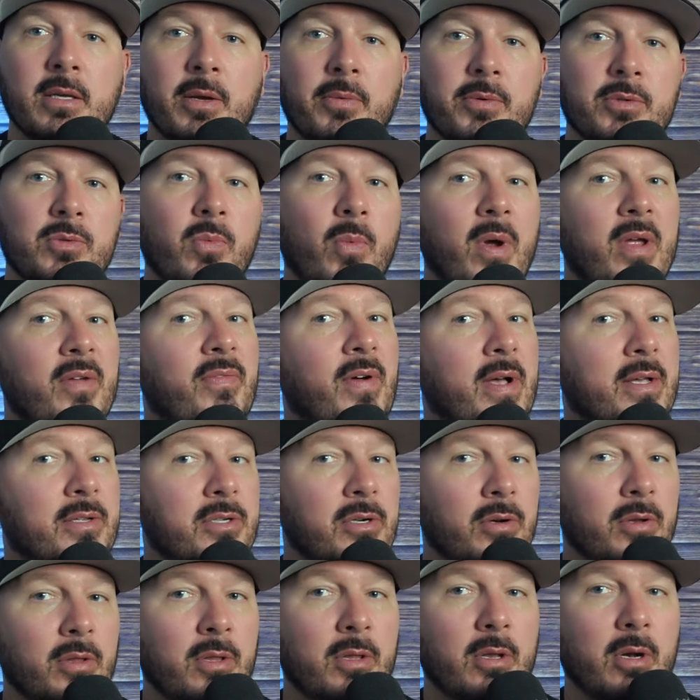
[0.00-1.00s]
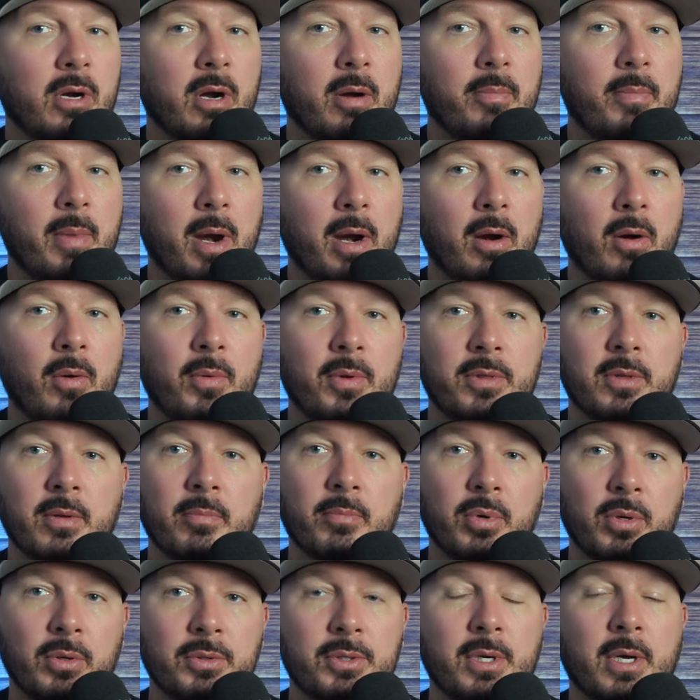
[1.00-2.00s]
It was way faster than the Camaro with the
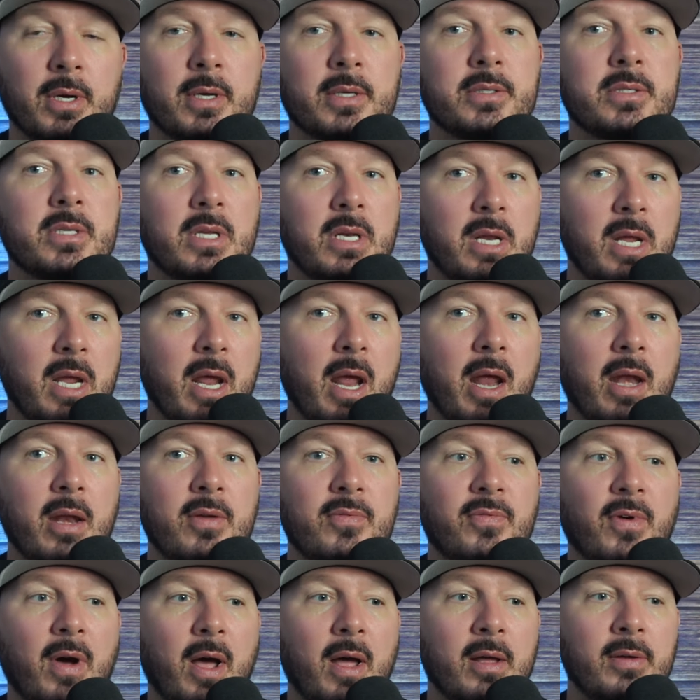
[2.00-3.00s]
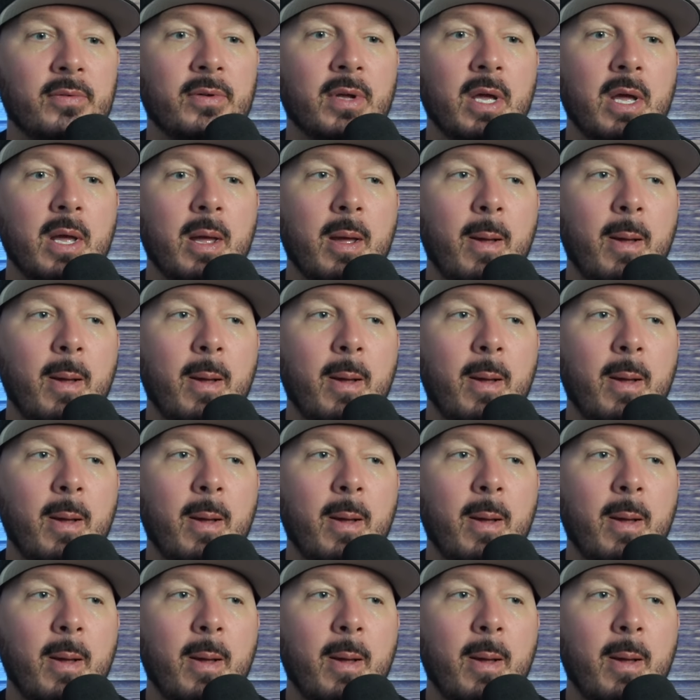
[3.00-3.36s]
bolt-ons and E85,